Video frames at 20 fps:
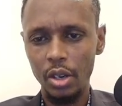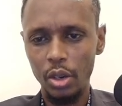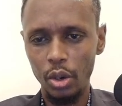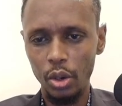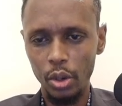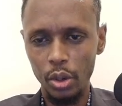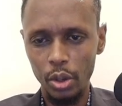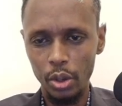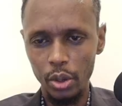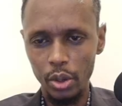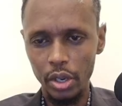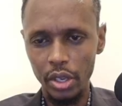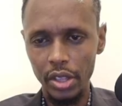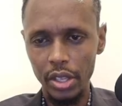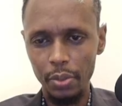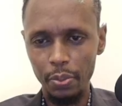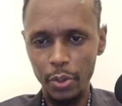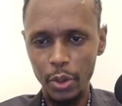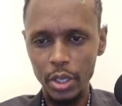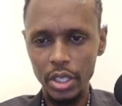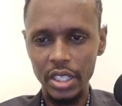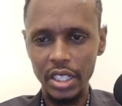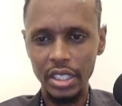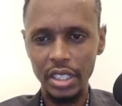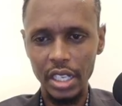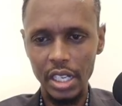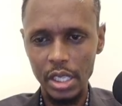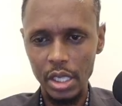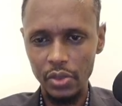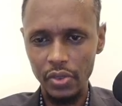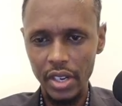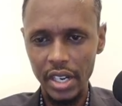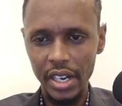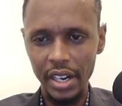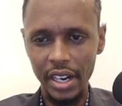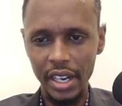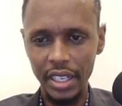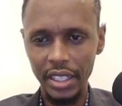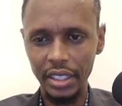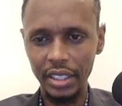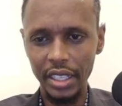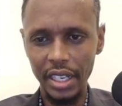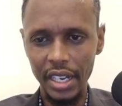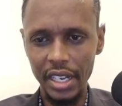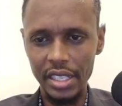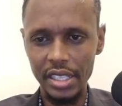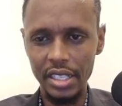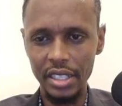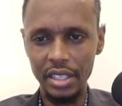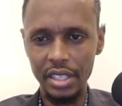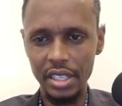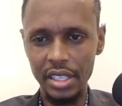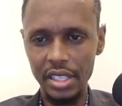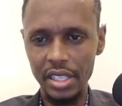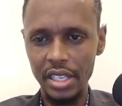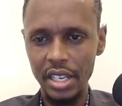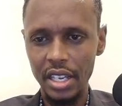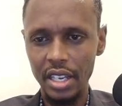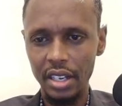or the project transfer, write as it is.